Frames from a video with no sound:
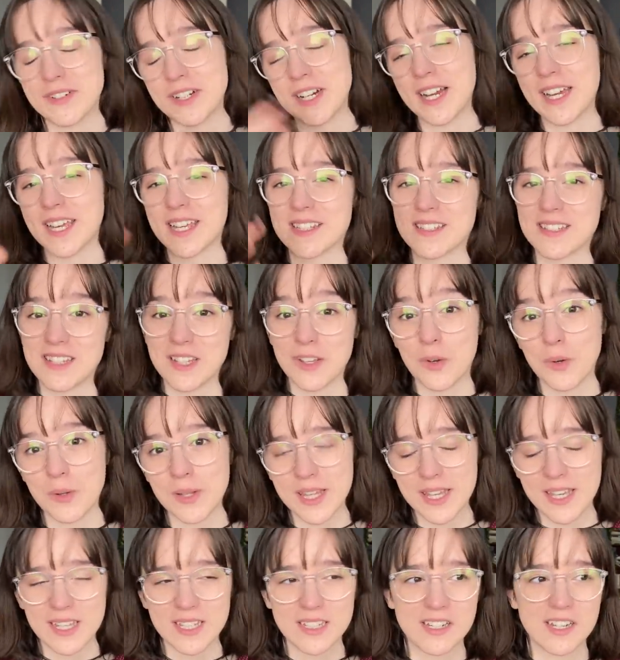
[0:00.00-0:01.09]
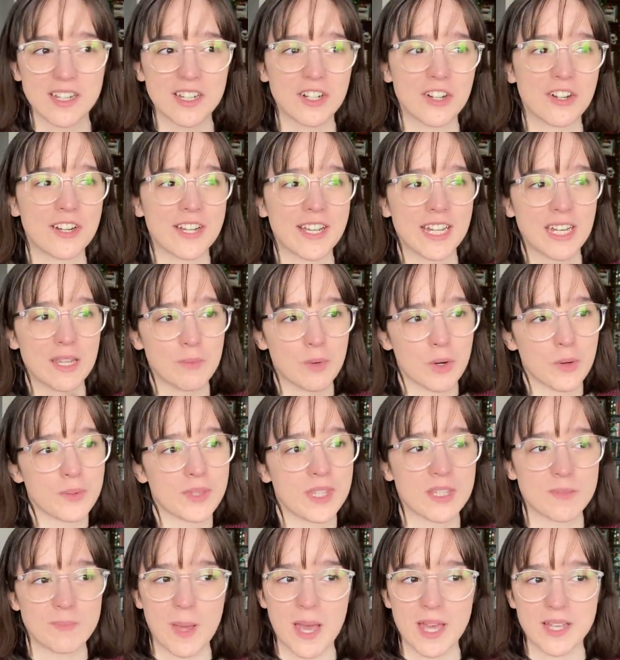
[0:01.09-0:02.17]
or I guess Nikolinka not agreeing anymore with
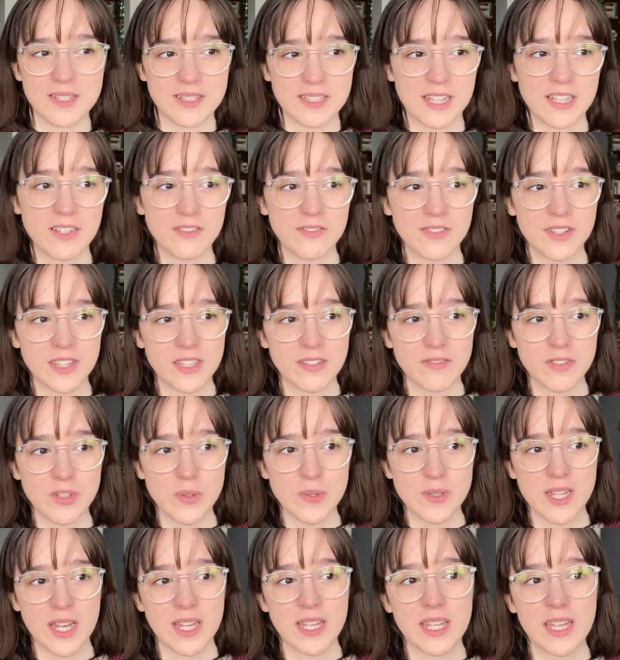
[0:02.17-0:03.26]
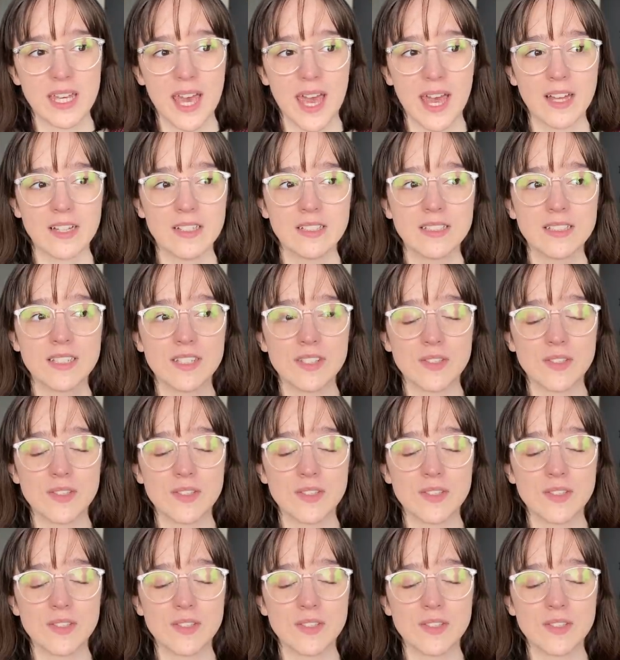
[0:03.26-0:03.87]
his past self and the views that he held.